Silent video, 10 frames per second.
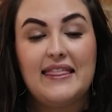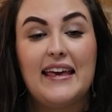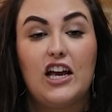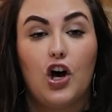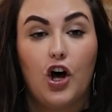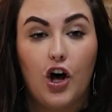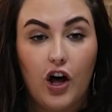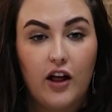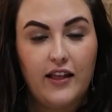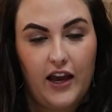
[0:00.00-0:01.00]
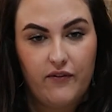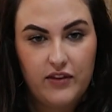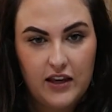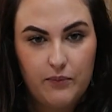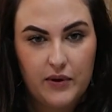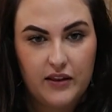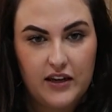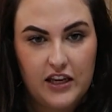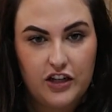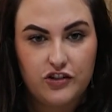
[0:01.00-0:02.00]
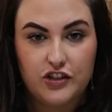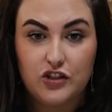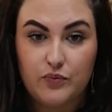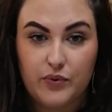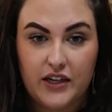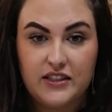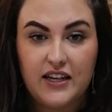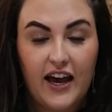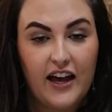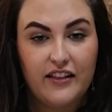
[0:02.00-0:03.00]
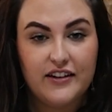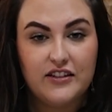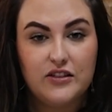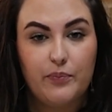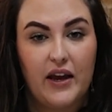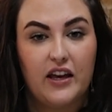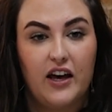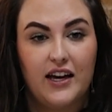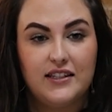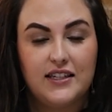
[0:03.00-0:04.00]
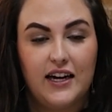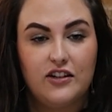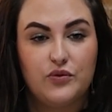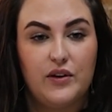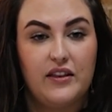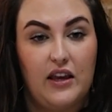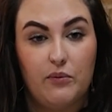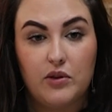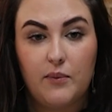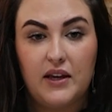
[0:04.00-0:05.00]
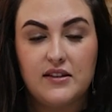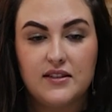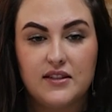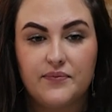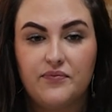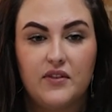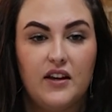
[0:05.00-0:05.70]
They all have the ability to spread to others by contact with implements,